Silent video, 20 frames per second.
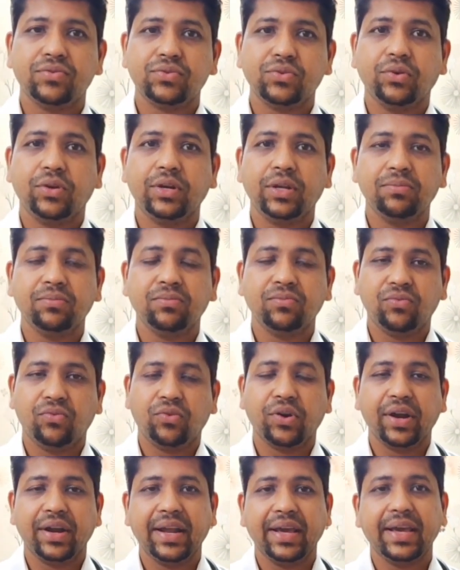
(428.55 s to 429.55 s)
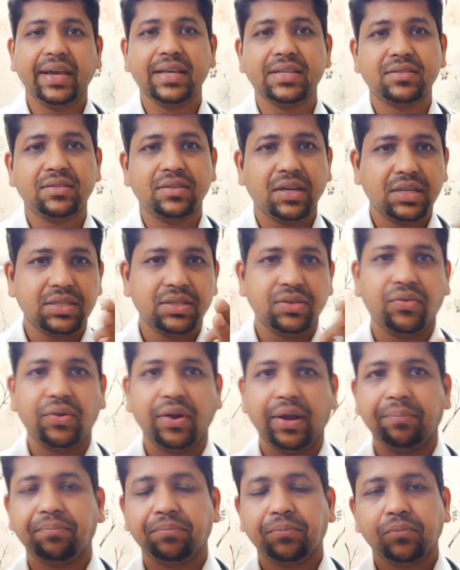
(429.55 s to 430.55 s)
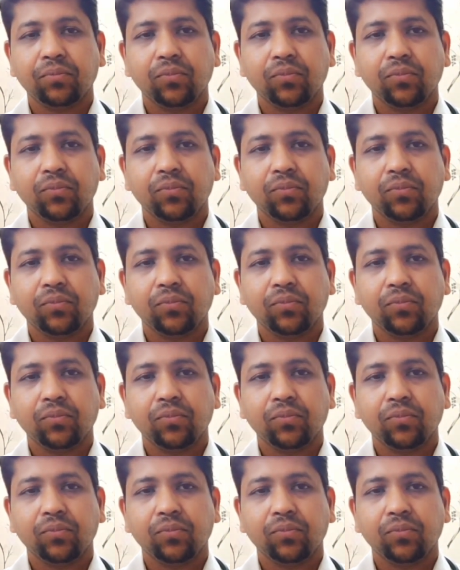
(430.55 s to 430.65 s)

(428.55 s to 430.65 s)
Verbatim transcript: sodium for a day is 6 grams.